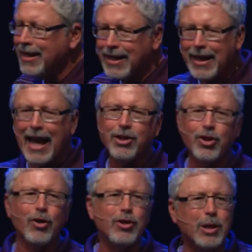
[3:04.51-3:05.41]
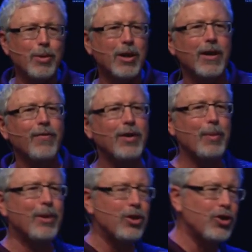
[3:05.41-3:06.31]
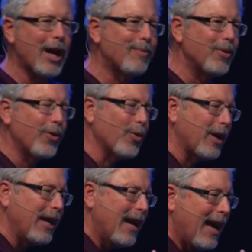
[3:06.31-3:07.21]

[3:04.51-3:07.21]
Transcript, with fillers: to that church in the book of Philippians, chapter 3.